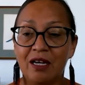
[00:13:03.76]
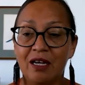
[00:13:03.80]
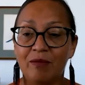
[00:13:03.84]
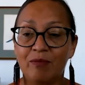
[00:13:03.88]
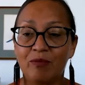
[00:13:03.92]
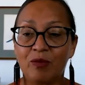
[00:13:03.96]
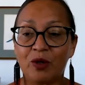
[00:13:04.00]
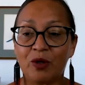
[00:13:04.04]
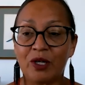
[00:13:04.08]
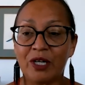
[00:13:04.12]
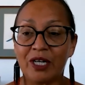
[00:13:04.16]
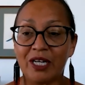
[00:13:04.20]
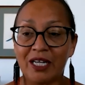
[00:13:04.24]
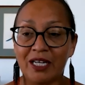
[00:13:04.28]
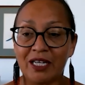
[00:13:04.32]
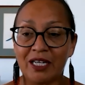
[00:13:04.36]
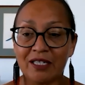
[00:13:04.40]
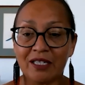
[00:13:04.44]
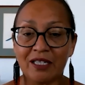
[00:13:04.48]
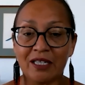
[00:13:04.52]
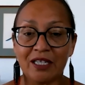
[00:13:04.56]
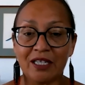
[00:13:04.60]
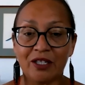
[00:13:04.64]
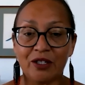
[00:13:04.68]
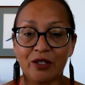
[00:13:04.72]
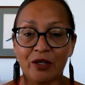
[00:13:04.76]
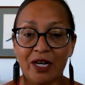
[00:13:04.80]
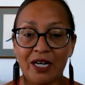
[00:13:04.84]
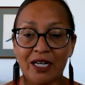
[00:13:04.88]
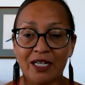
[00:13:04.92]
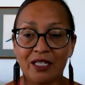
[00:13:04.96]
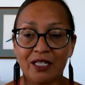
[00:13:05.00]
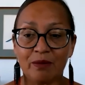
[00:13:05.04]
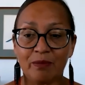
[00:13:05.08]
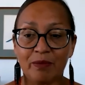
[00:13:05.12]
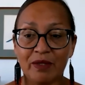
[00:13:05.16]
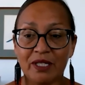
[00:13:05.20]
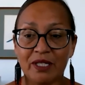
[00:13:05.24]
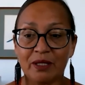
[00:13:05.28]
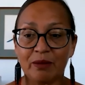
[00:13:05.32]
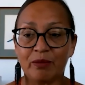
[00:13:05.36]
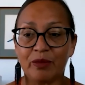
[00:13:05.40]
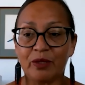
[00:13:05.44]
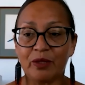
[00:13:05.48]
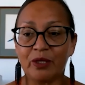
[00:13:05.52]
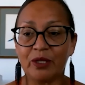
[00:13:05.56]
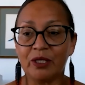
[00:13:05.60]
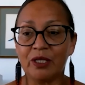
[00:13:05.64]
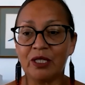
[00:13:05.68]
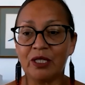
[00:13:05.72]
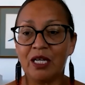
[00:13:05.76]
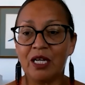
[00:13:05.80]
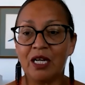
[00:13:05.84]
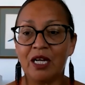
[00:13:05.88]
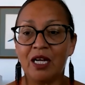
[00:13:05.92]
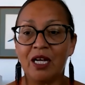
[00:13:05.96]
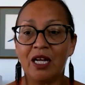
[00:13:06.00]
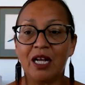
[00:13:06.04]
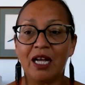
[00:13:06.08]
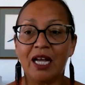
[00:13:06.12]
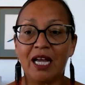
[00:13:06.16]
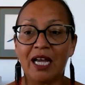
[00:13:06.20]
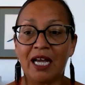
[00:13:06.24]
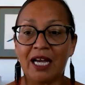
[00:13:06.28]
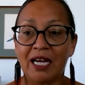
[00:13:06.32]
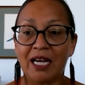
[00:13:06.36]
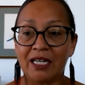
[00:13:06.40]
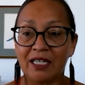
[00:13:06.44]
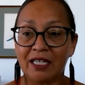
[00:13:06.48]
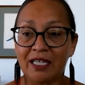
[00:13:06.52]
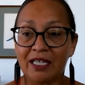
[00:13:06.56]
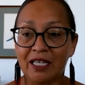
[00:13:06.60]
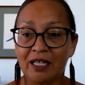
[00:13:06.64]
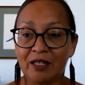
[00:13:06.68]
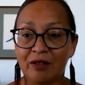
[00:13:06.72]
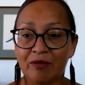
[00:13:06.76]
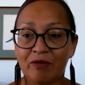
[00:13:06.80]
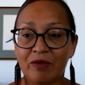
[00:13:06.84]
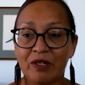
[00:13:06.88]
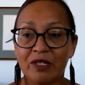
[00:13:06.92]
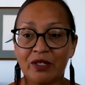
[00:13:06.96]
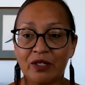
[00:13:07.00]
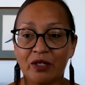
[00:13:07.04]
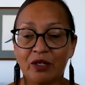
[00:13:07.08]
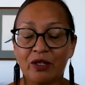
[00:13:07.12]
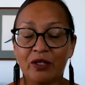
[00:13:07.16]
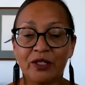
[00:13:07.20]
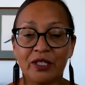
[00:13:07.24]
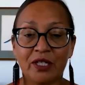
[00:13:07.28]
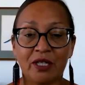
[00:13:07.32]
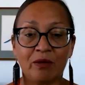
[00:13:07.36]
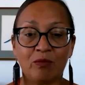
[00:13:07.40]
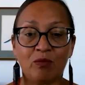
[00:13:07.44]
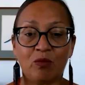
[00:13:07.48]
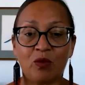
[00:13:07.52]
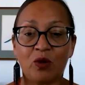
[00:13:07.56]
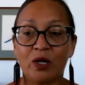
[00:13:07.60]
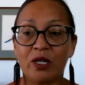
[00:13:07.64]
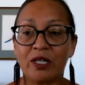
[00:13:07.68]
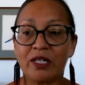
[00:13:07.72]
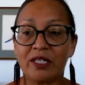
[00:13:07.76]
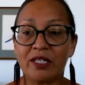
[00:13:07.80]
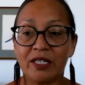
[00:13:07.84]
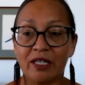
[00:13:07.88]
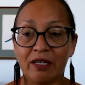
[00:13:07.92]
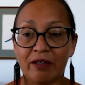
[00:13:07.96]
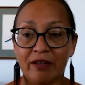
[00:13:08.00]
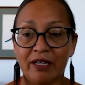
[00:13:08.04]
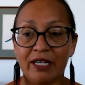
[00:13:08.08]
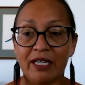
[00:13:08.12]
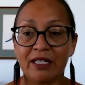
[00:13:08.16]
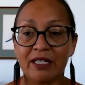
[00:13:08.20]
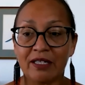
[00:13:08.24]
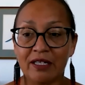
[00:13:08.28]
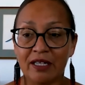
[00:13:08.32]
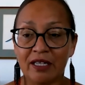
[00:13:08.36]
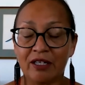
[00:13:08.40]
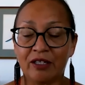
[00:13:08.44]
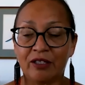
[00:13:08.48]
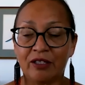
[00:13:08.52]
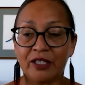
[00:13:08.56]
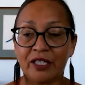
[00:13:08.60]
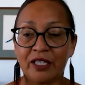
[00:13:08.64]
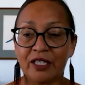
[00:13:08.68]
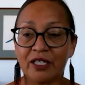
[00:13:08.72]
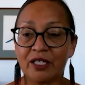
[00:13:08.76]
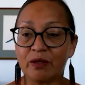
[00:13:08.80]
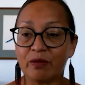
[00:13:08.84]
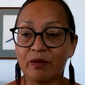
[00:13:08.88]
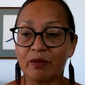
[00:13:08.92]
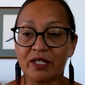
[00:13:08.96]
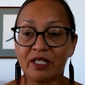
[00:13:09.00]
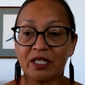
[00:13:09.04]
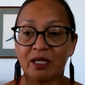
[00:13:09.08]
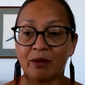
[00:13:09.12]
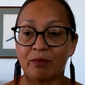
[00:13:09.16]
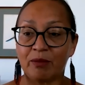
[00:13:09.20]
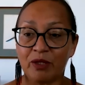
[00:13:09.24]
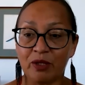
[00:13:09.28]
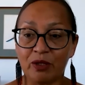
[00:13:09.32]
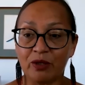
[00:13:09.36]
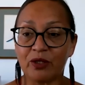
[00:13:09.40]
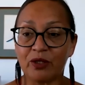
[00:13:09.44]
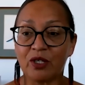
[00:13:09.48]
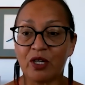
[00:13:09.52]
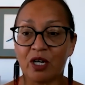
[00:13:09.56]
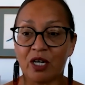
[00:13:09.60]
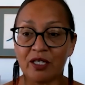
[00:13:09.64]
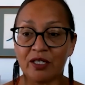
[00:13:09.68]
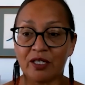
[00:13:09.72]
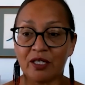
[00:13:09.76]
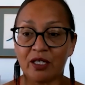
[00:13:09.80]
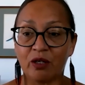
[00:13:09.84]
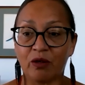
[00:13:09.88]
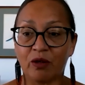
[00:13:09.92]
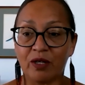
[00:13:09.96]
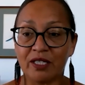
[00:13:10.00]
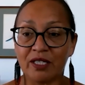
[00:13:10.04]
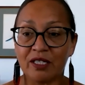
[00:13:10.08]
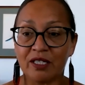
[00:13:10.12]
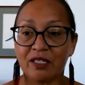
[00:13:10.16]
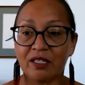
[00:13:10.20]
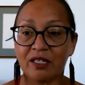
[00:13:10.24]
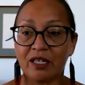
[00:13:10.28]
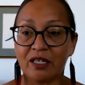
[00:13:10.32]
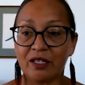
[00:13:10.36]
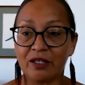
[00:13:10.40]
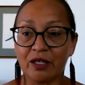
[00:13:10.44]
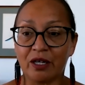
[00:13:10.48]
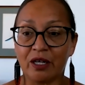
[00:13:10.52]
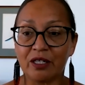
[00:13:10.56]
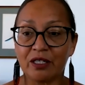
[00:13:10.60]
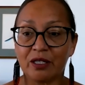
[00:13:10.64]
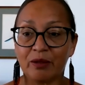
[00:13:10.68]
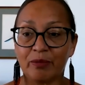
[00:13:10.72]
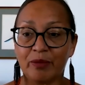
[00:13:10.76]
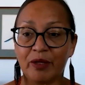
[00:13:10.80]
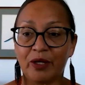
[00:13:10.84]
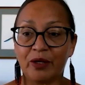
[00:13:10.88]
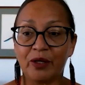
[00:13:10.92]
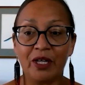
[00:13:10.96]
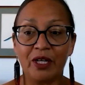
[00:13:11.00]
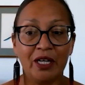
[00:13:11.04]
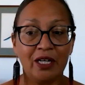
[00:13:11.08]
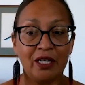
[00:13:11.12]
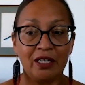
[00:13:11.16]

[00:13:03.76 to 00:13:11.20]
more easily transmissible and can result in more serious illness with some of those consequences I talked about: